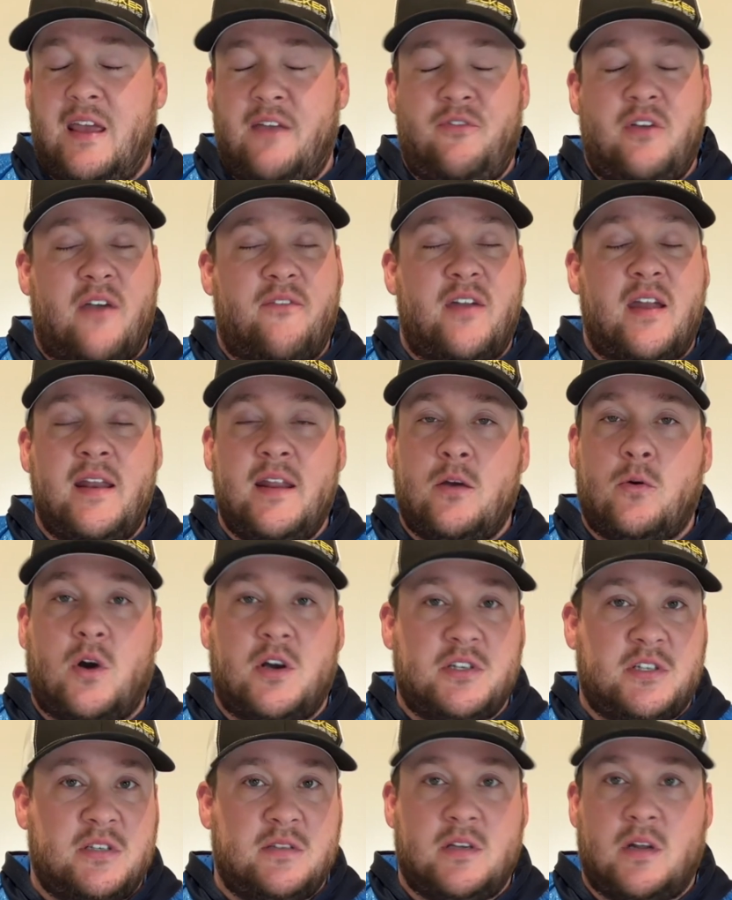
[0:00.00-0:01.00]
If you have any
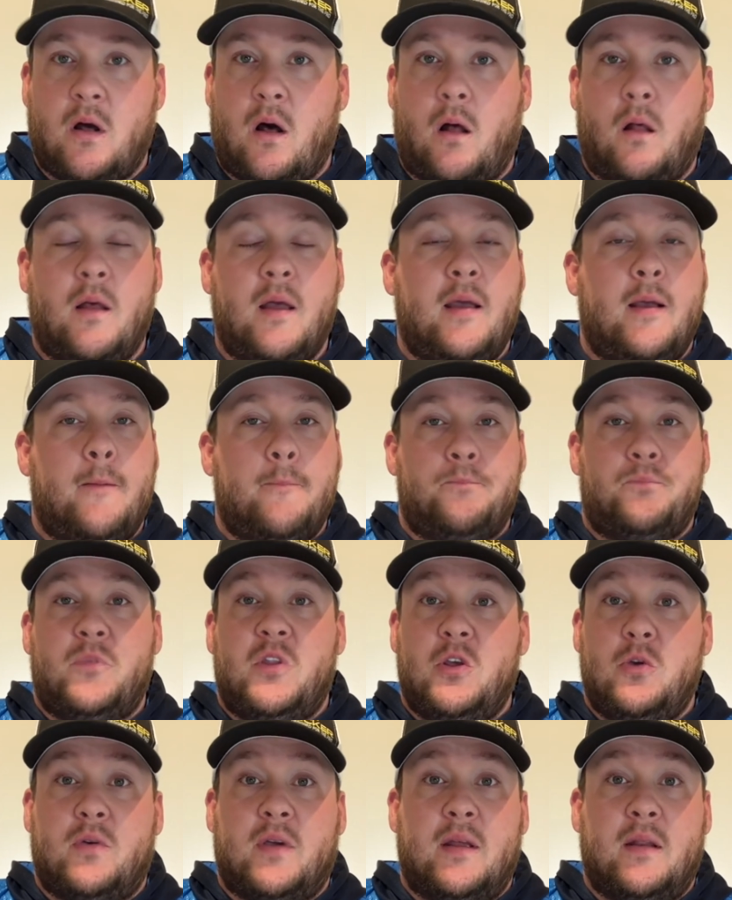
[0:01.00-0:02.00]
questions at all,
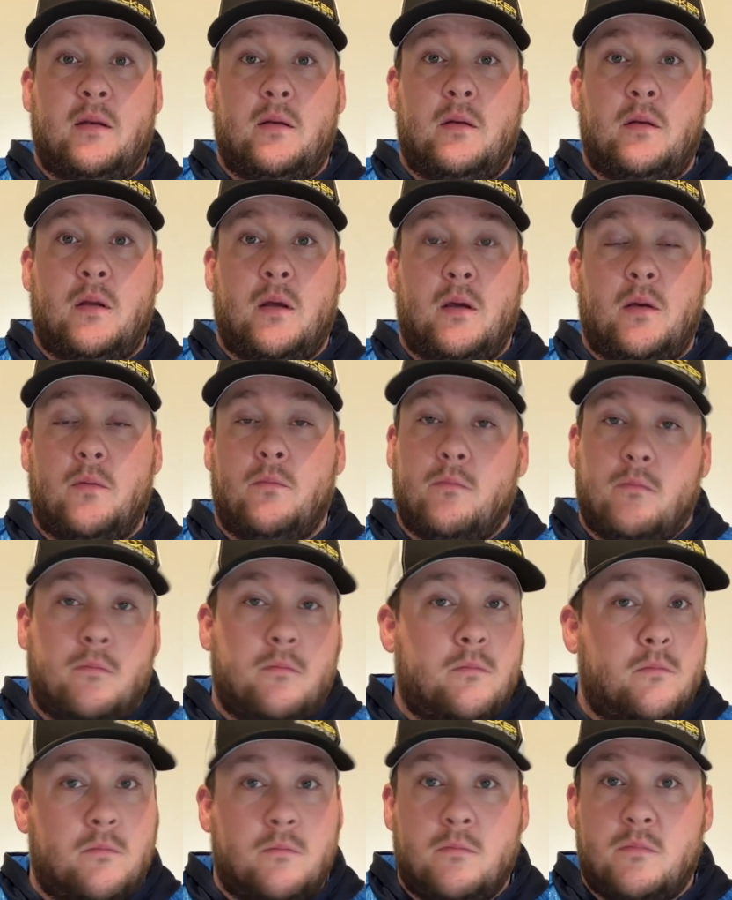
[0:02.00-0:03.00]
you can
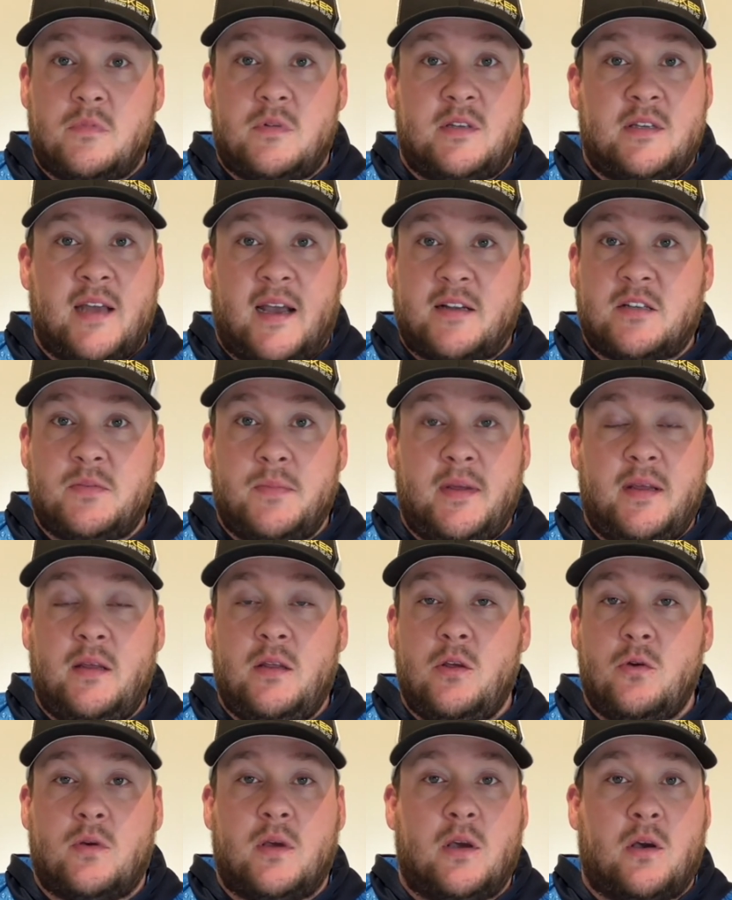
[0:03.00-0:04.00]
text me,
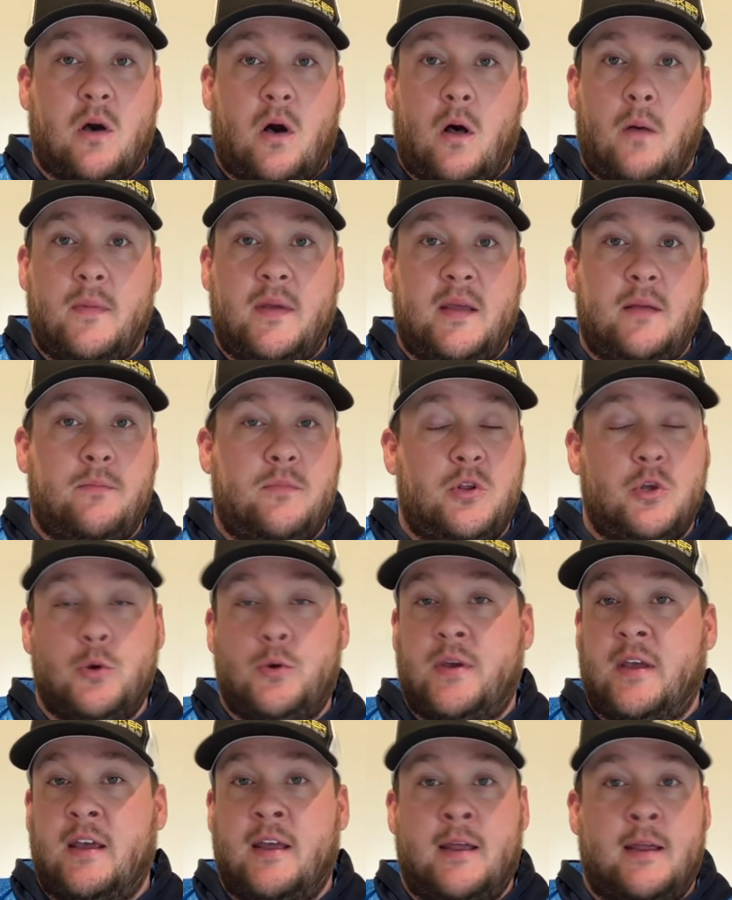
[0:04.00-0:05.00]
you can call me, you
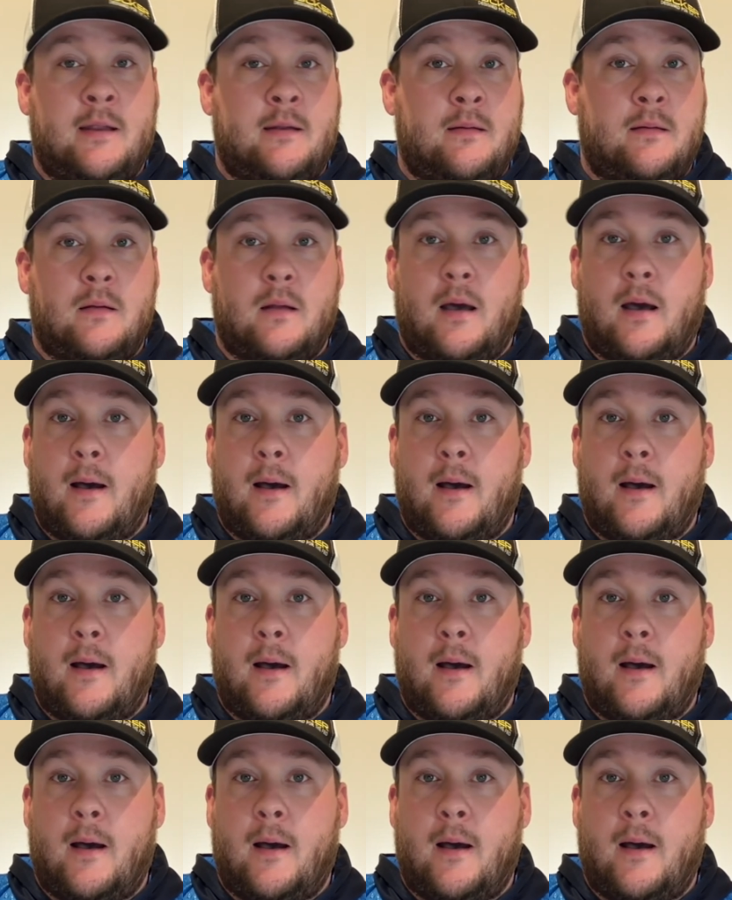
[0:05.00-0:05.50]
can